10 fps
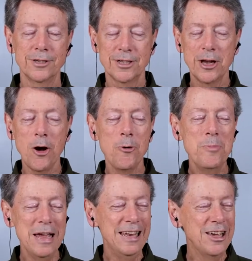So
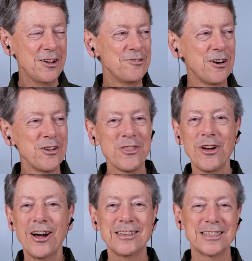many of our
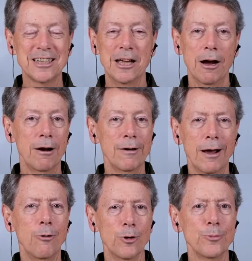thoughts are
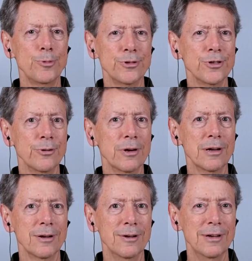not worth pursuing.
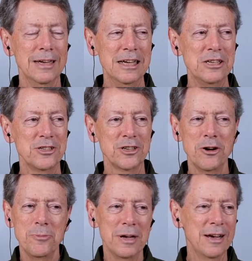
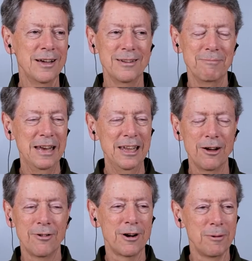So many
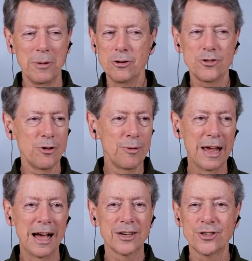of our emotional
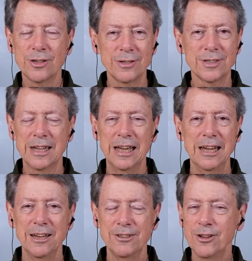reactions
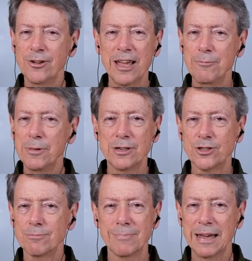don't have
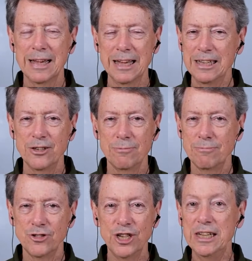much
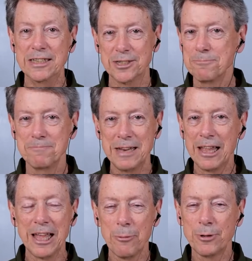cheese
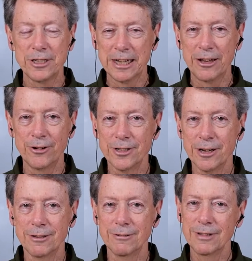down that particular
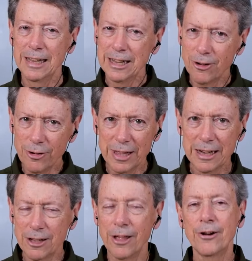tunnel. We let go of that
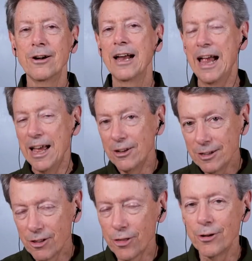clutter. And
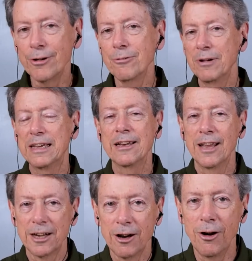third, we can
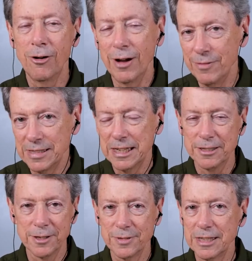let go of the
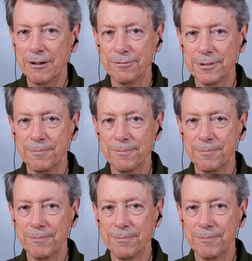sense of self.